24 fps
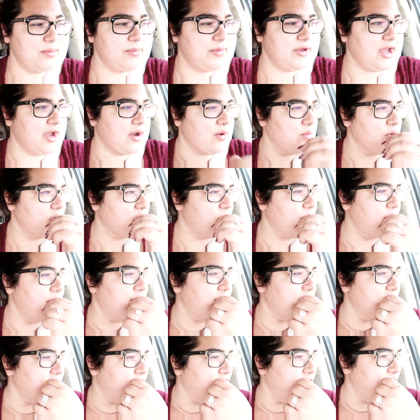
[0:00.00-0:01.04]
But yeah, we're gonna
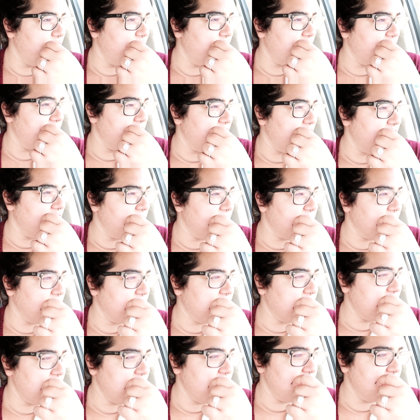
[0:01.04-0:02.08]
wait for our food and then
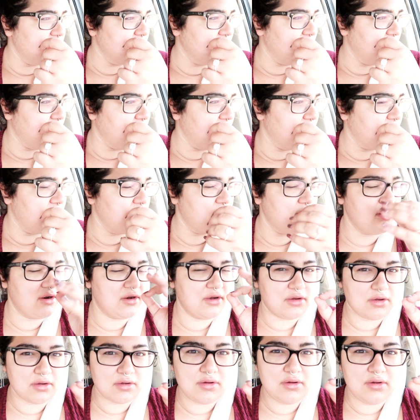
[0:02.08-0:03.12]
probably eat in the car
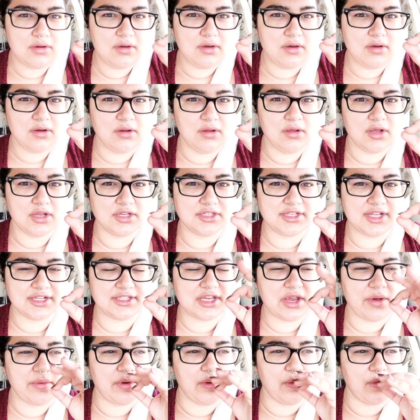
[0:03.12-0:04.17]
because
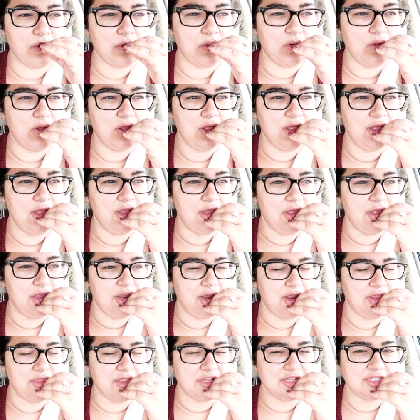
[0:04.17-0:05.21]
that's how we roll.
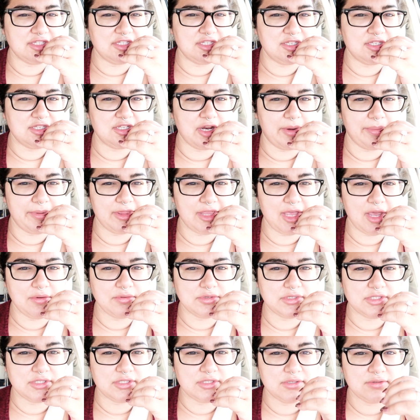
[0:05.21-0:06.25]
And then stop at the
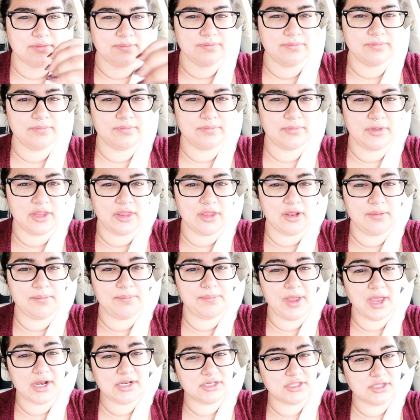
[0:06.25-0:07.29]
house and
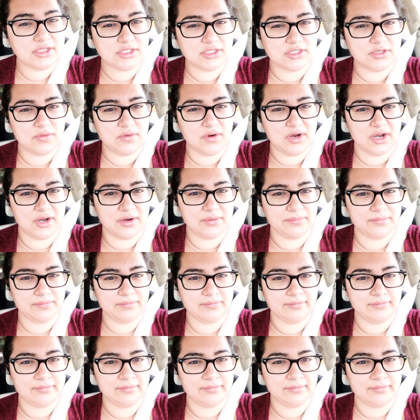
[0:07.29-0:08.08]
then back to the store.